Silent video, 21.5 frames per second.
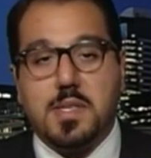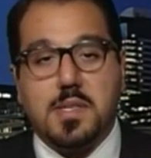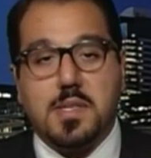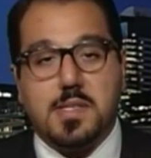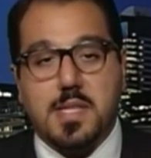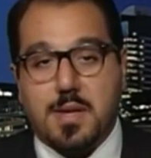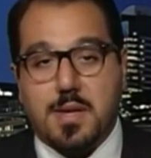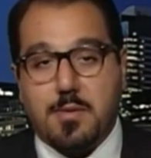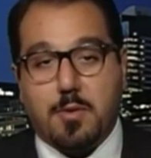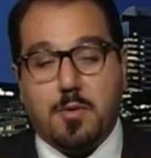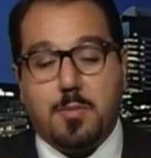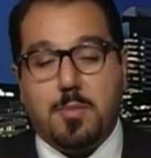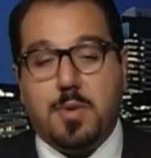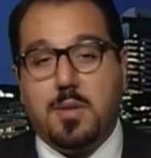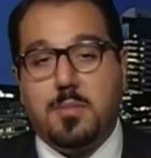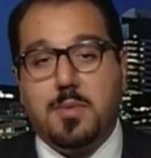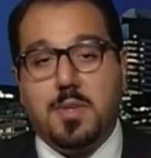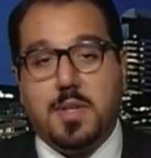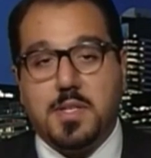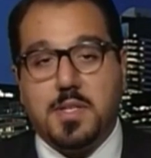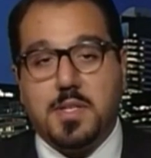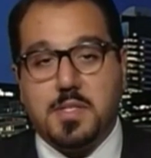Islamic
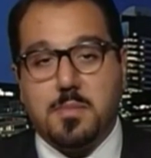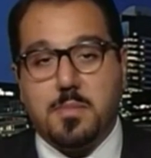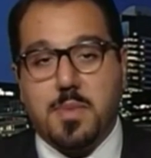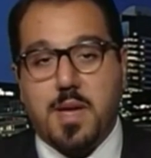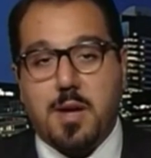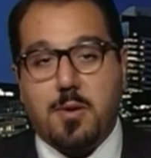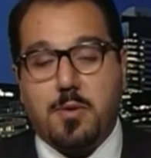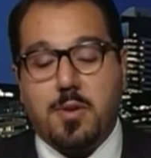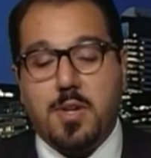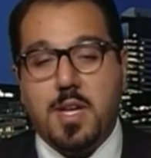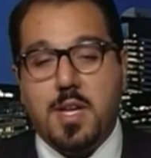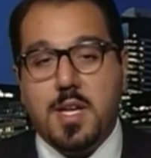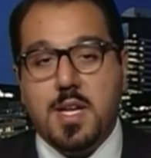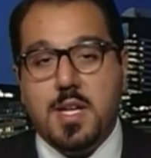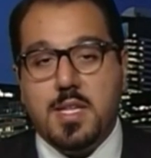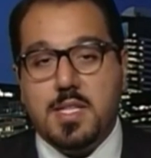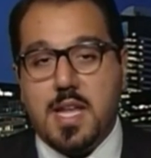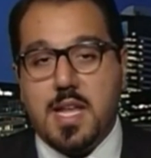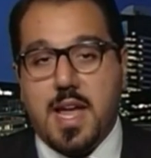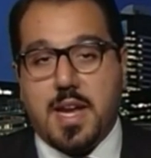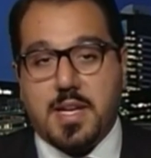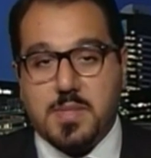Republic is in power,
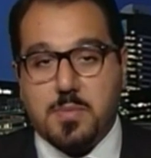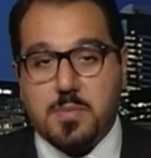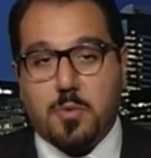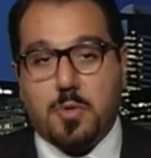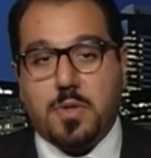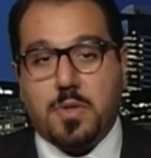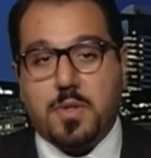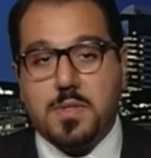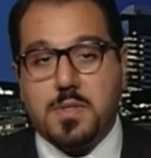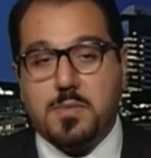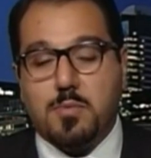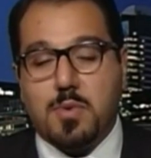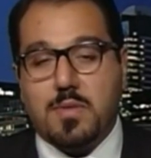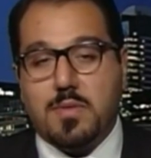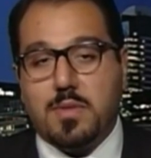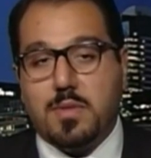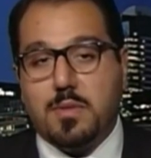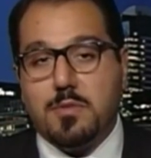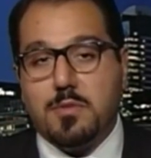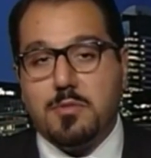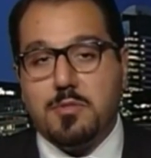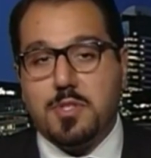to export this
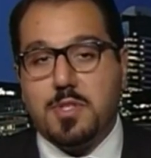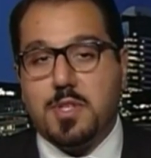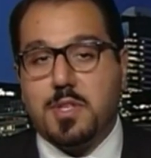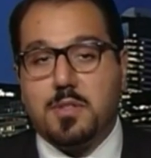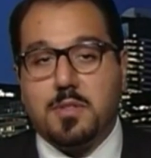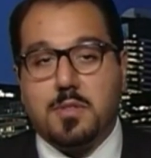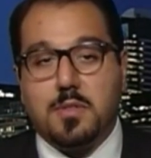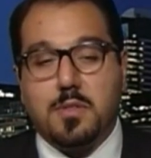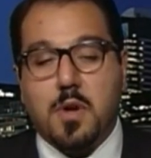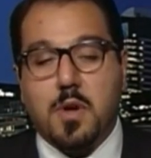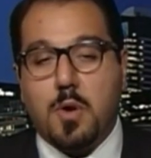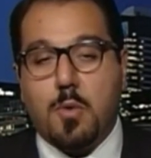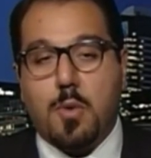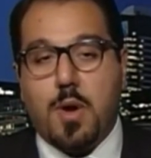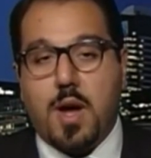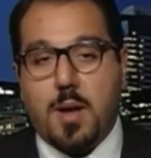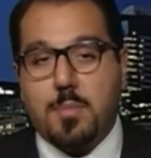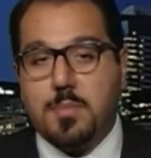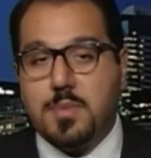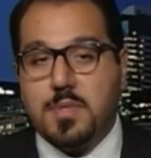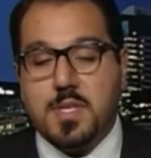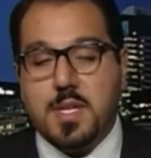revolution and
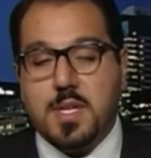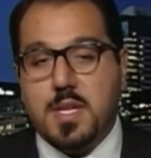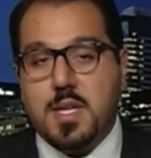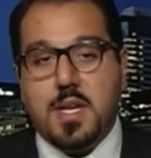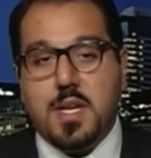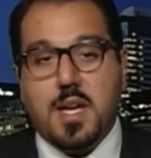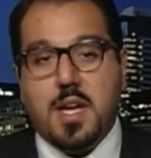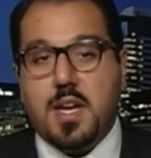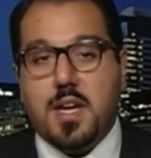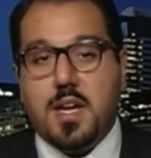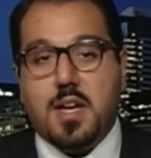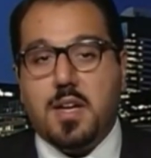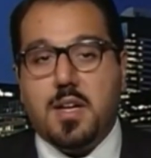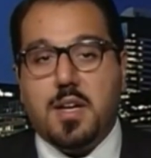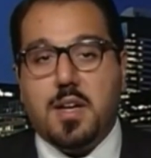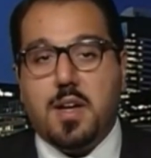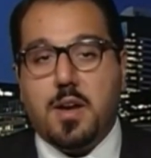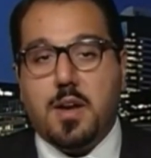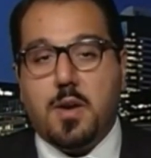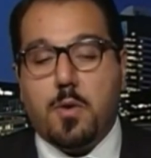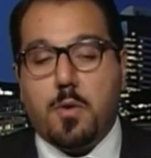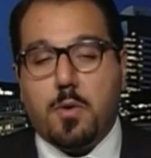co-opt
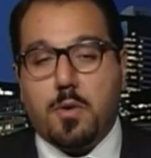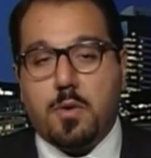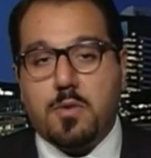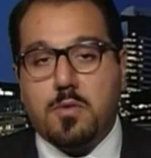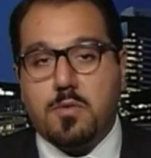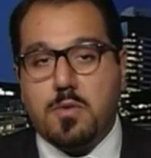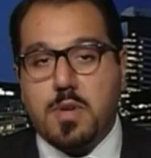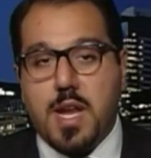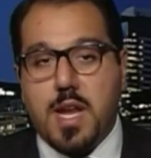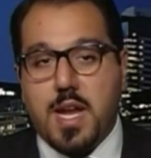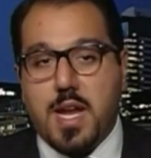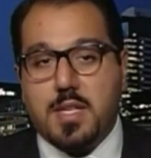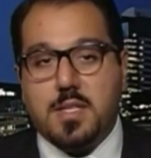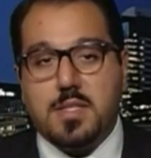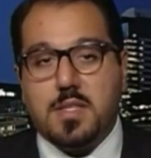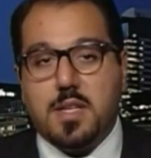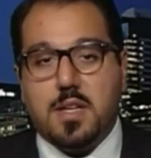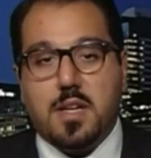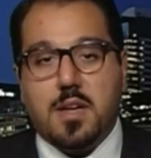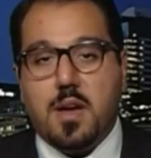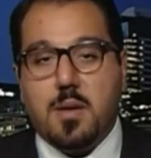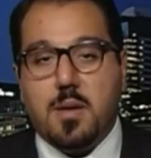or create
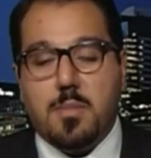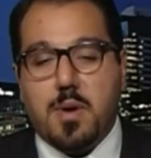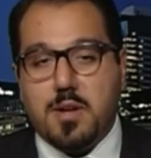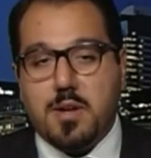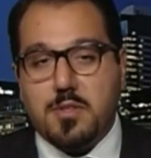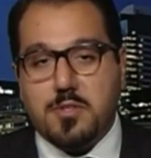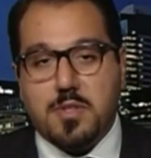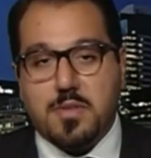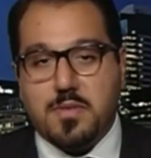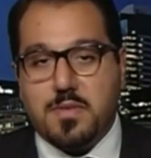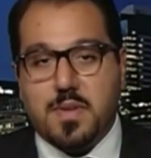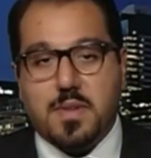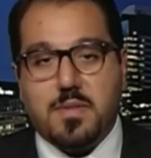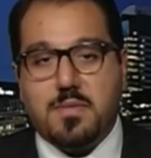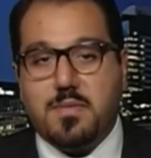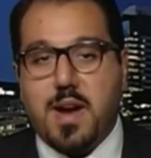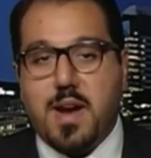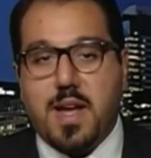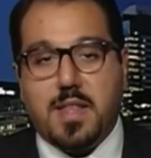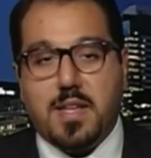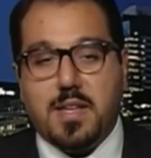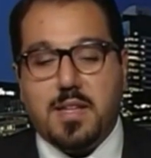a bunch of
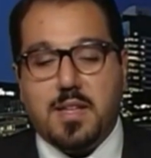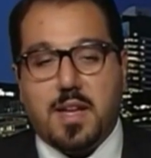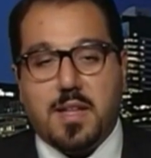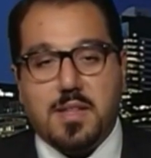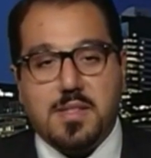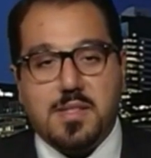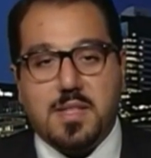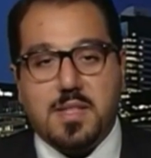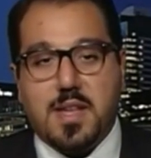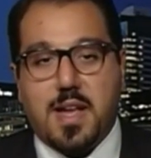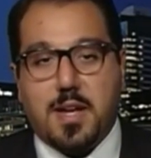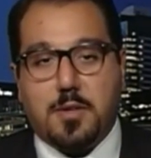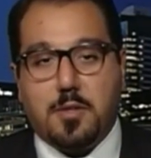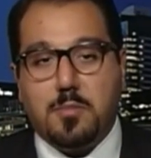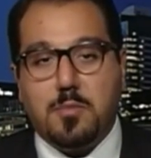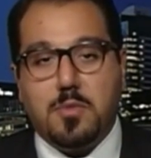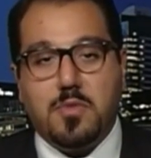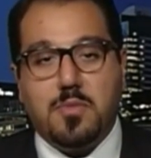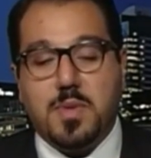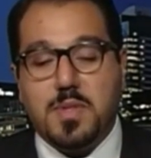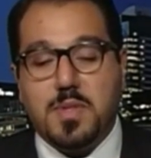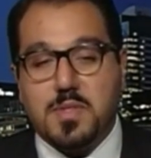violent non-state actor
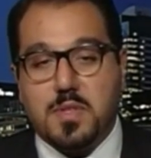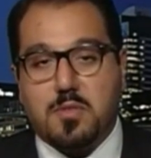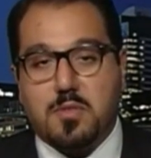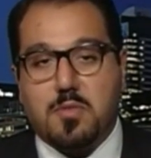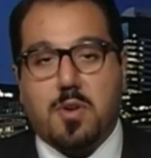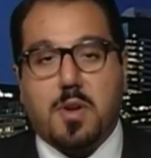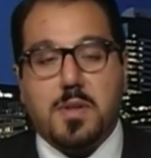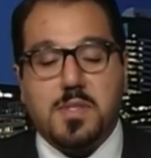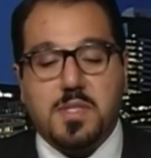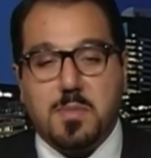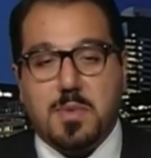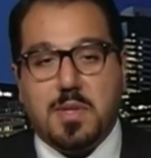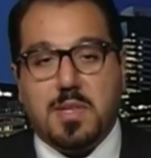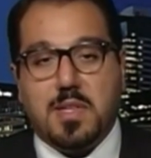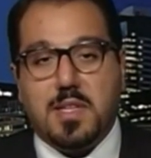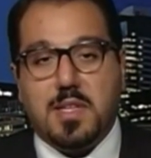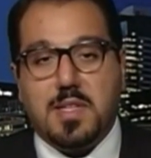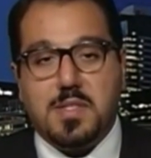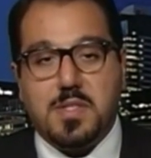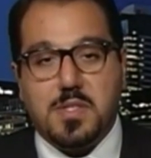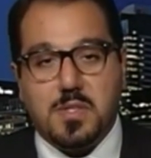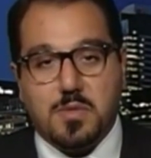movements across the Middle
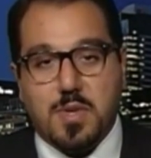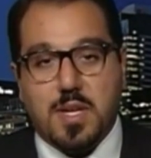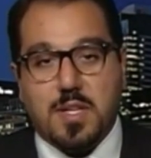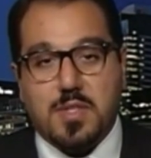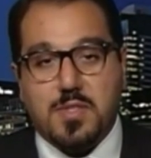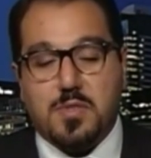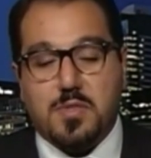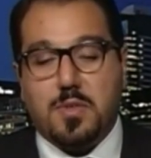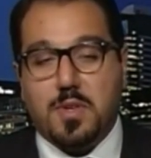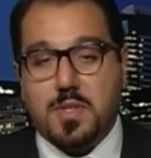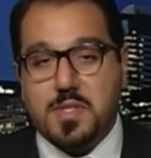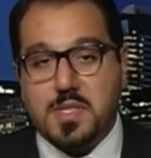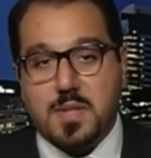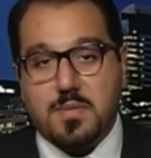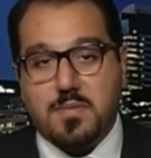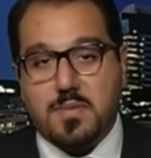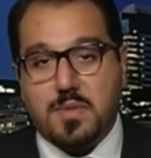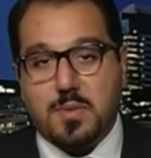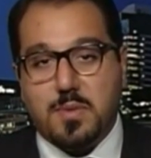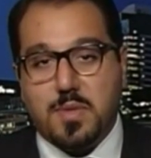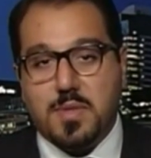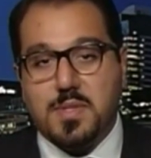East to exert its
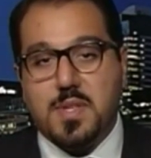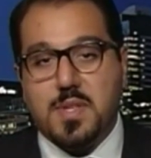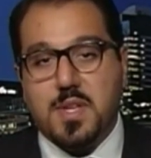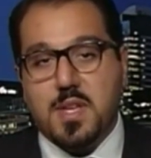influence.